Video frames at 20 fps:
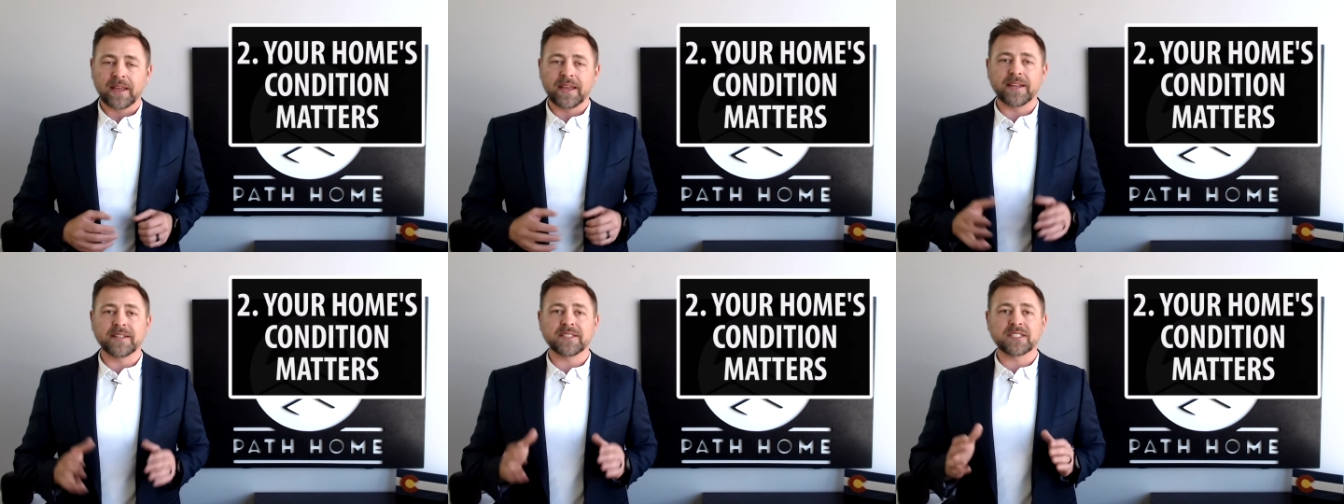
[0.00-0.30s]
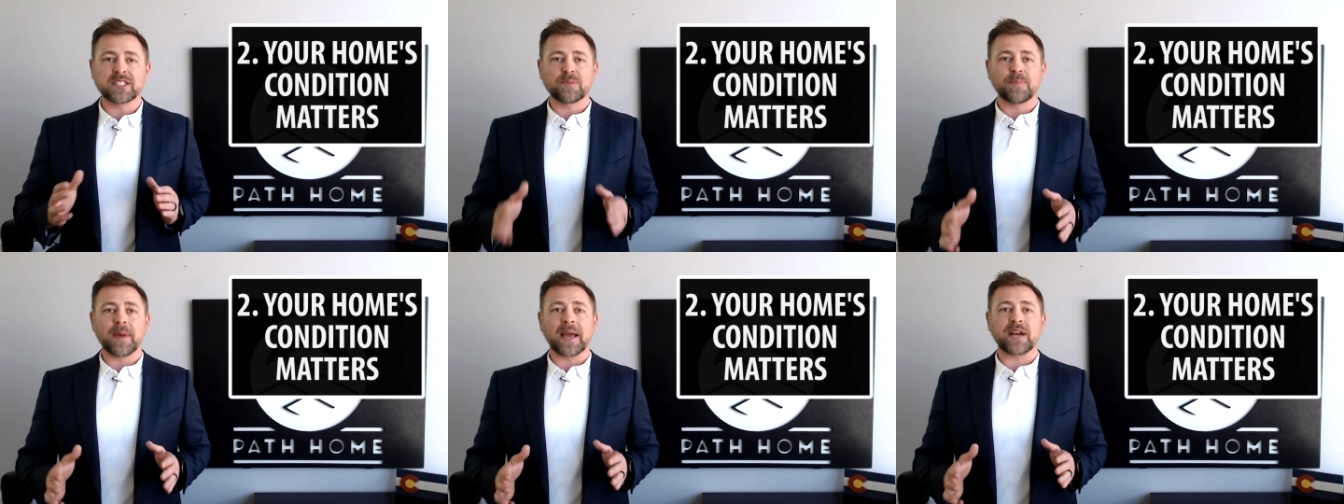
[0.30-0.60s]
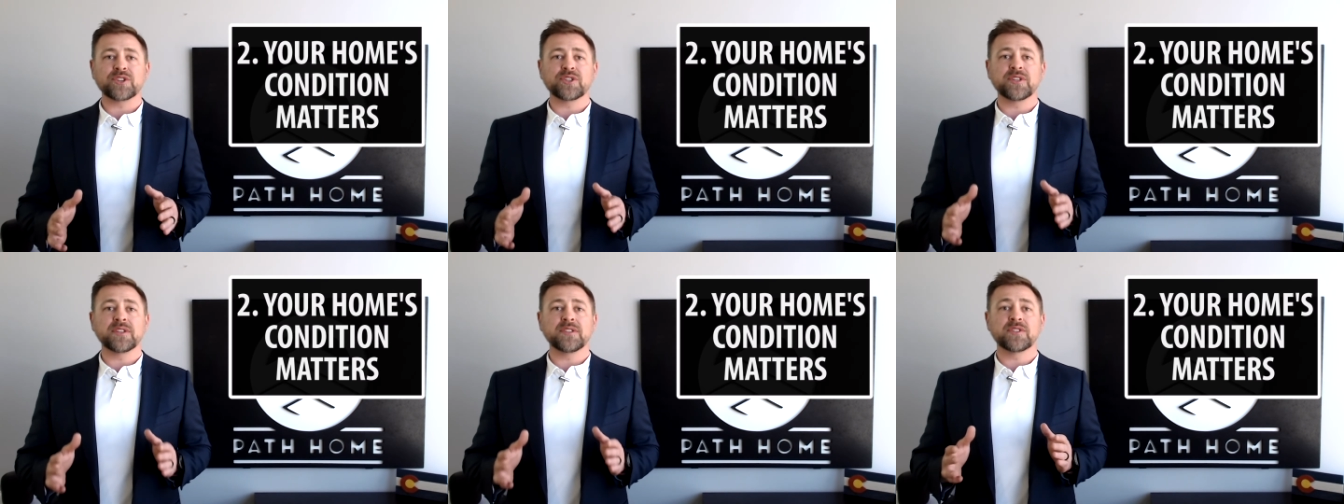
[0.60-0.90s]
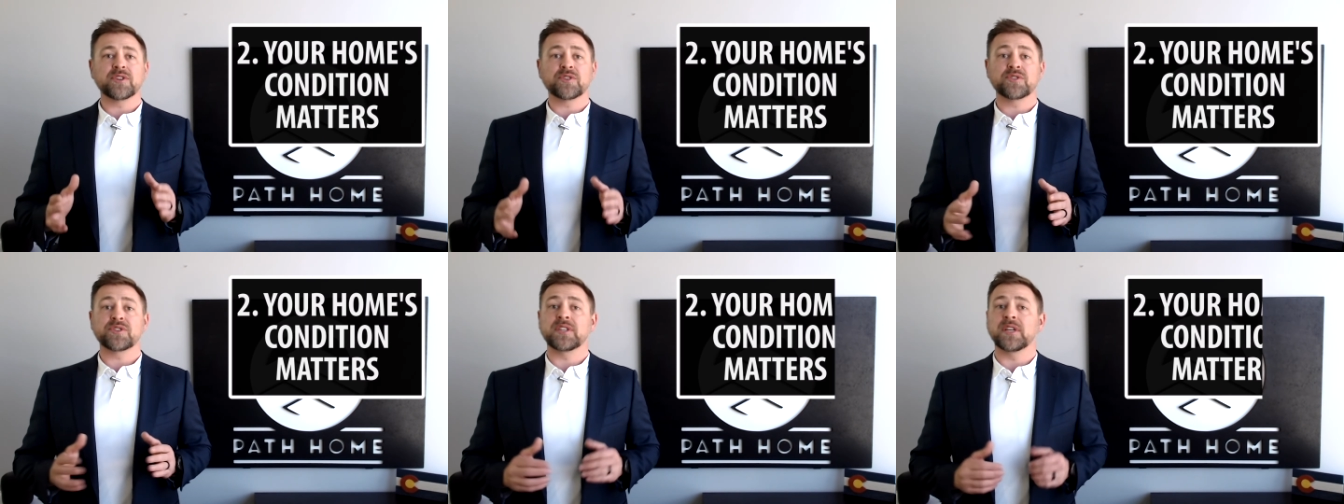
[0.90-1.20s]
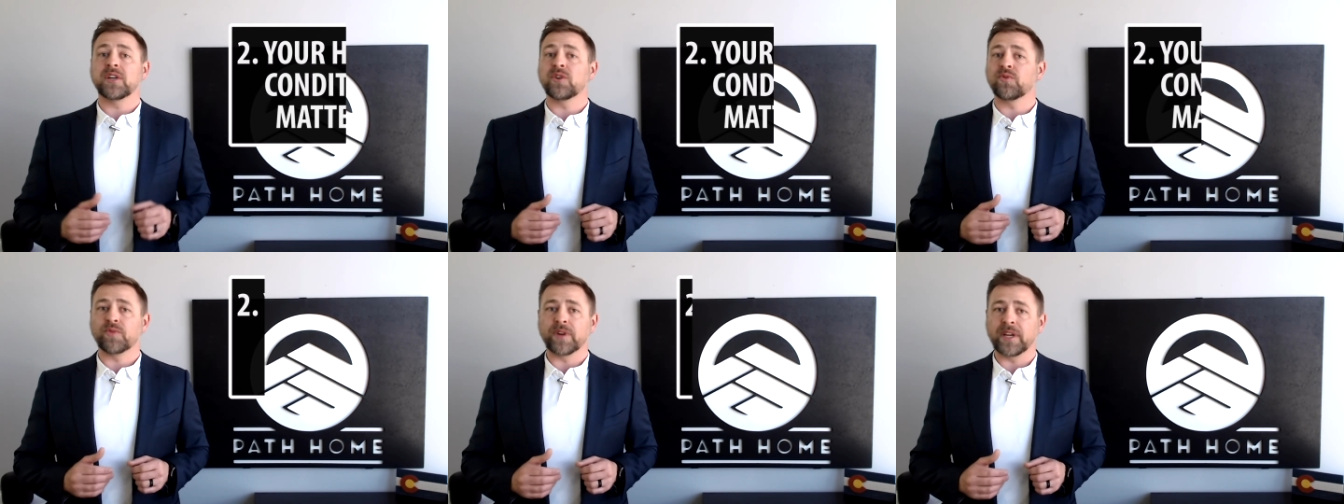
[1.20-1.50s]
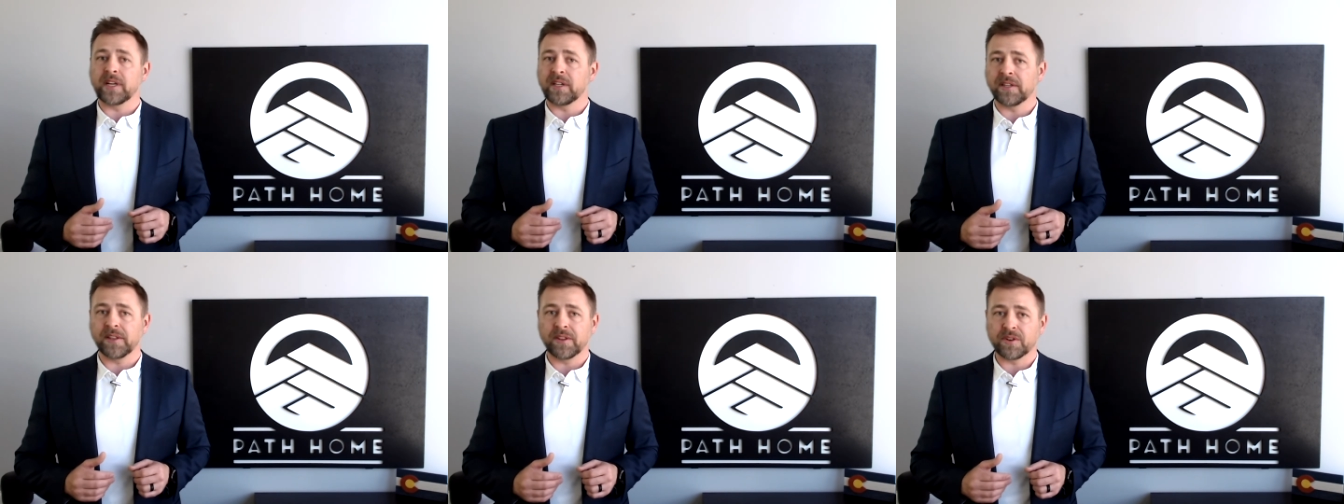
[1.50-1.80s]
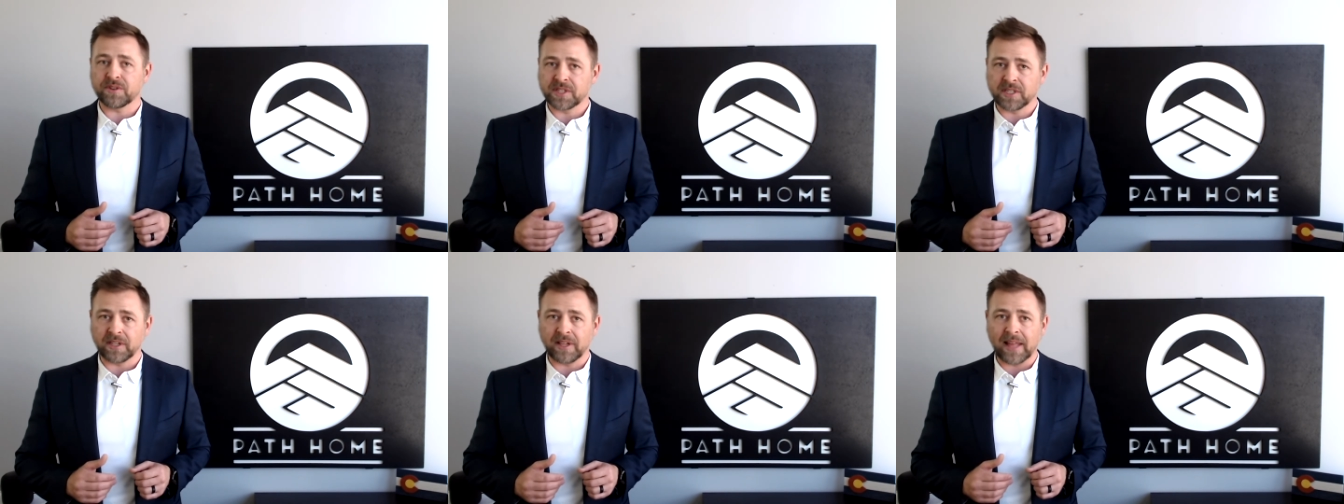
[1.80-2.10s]
Inspections are still real and
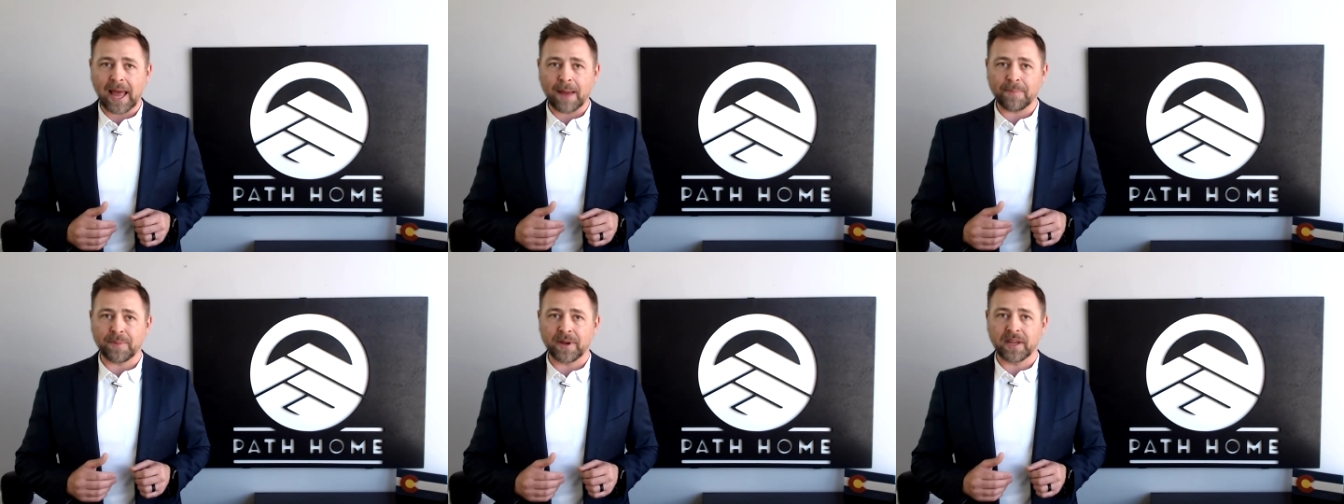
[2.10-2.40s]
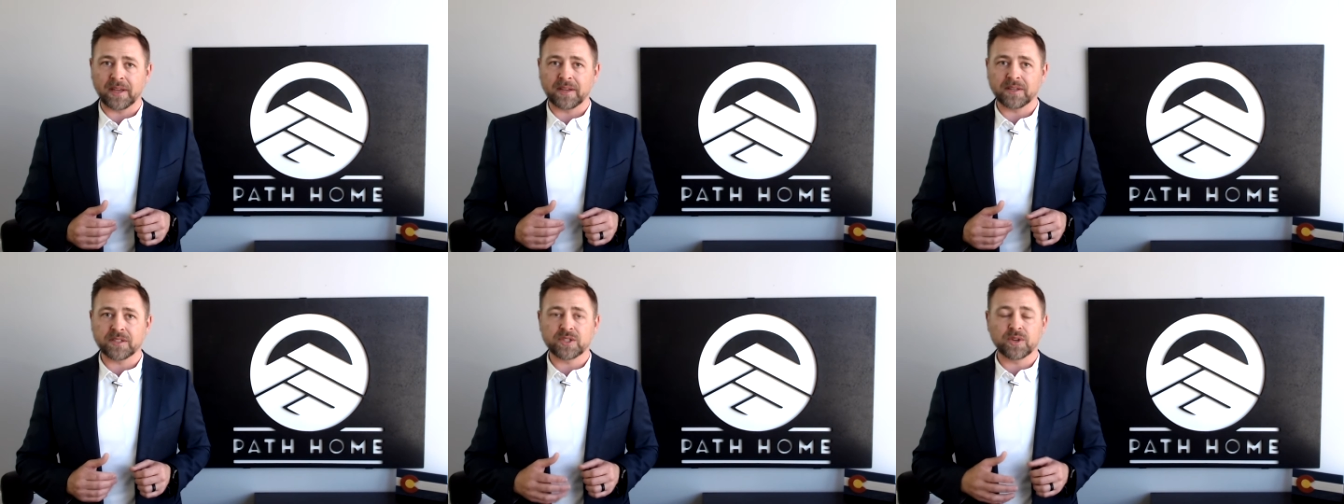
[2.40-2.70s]
they're still happening.